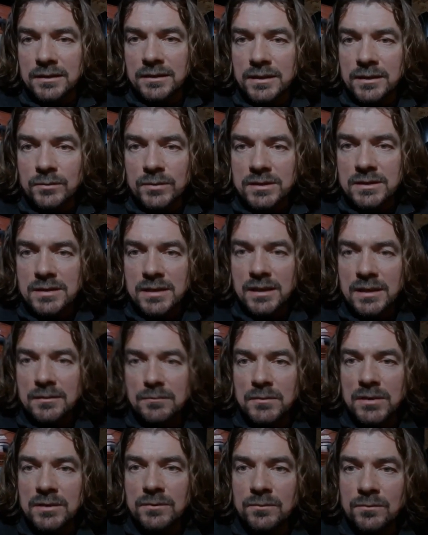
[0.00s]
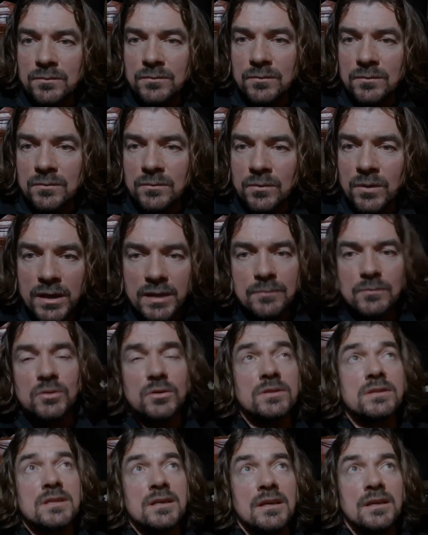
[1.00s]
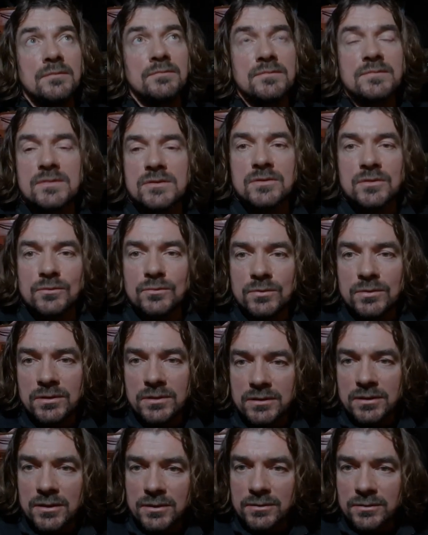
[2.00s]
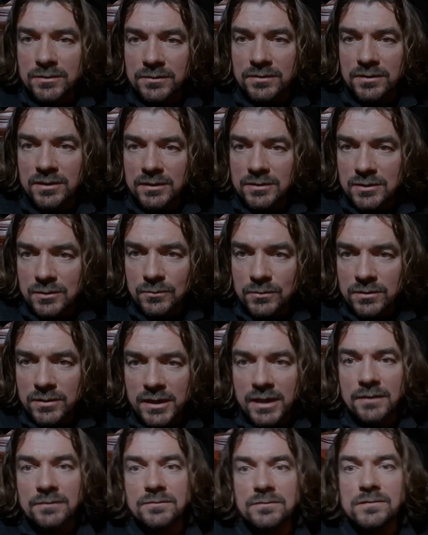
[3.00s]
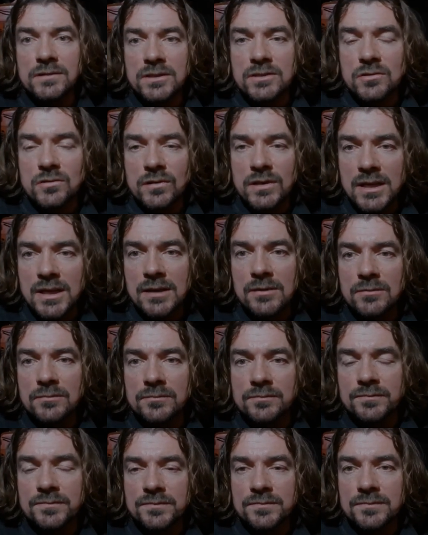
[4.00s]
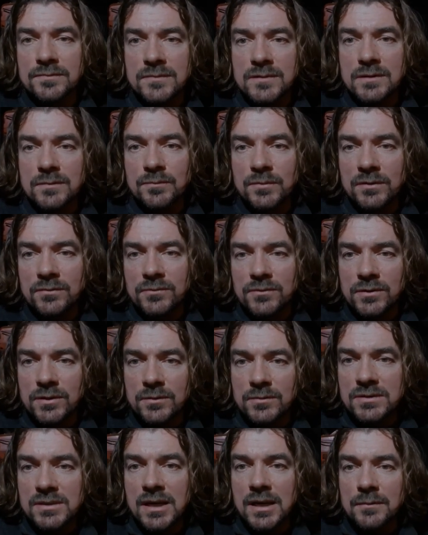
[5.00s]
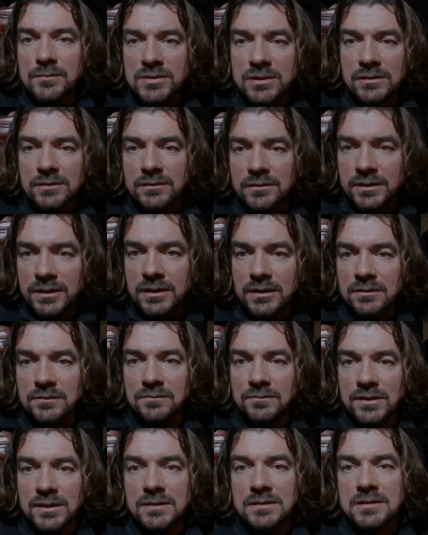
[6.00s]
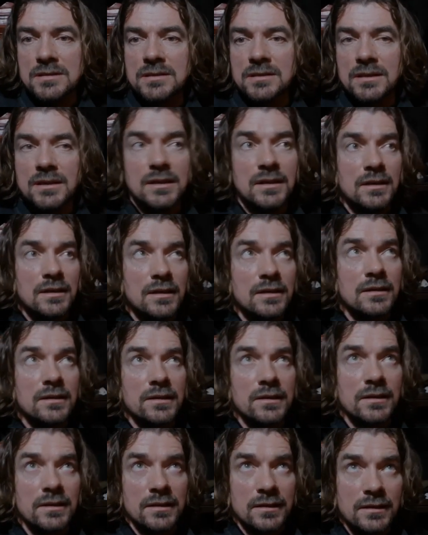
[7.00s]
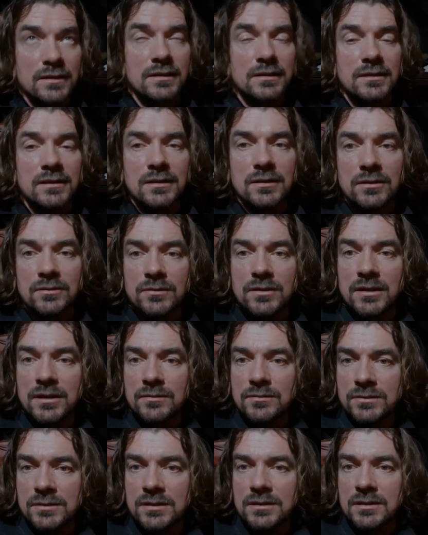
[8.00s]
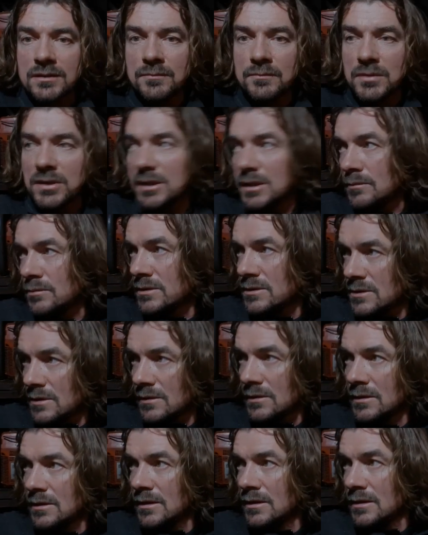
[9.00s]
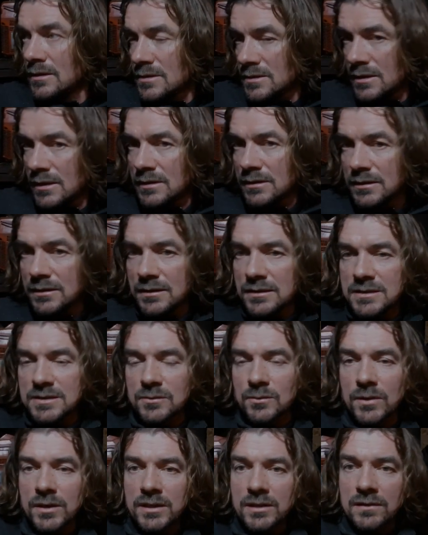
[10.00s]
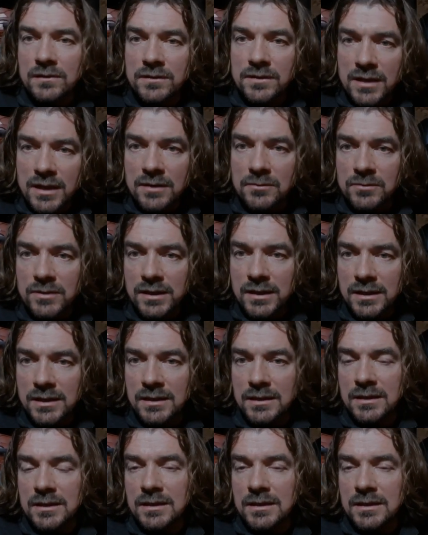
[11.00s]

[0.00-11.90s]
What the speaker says: it would take me way more time to work the whole thing, to work every tree out, before I was absolutely convinced, you know, I was going to be able to send it this way or that way.